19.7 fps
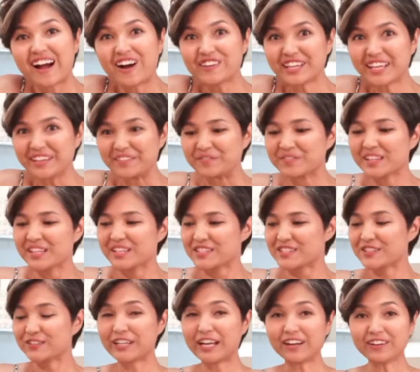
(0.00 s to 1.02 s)
Okay,
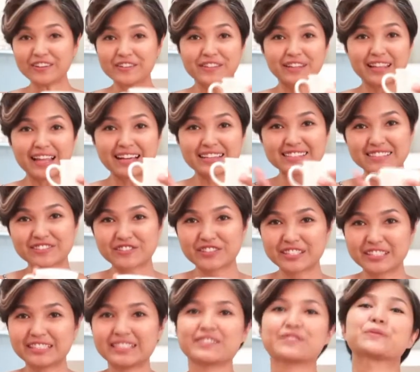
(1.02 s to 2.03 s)
so now the last
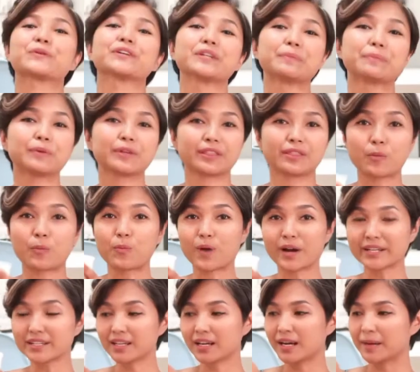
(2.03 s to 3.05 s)
ingredient is we're gonna put the
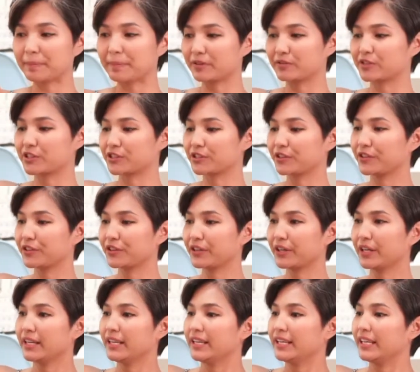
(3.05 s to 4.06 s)
1 cup of
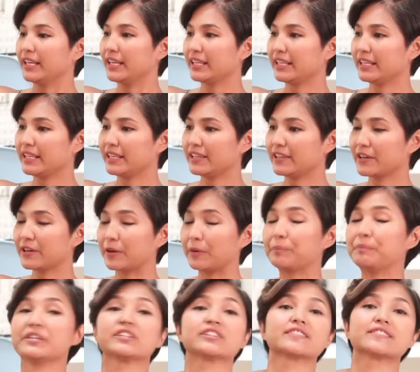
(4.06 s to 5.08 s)
sugar in here
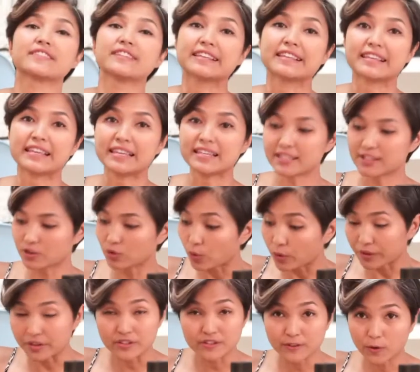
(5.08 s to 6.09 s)
because the yeast
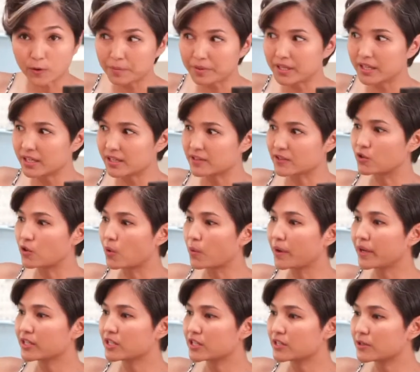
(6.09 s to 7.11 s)
or the SCOBY is
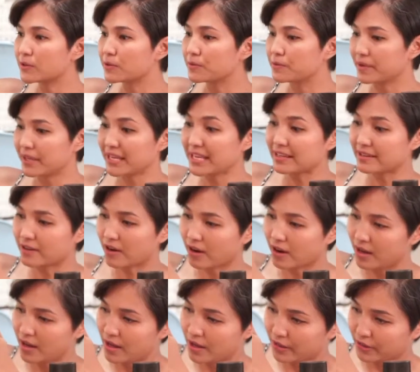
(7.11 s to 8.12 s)
going to eat
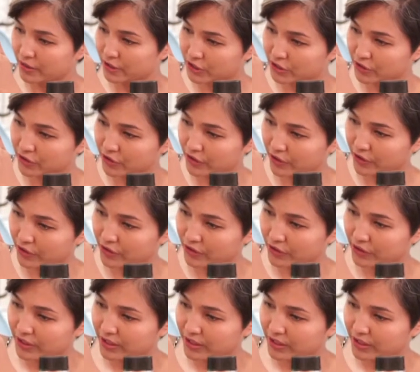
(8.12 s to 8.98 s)
the sugar,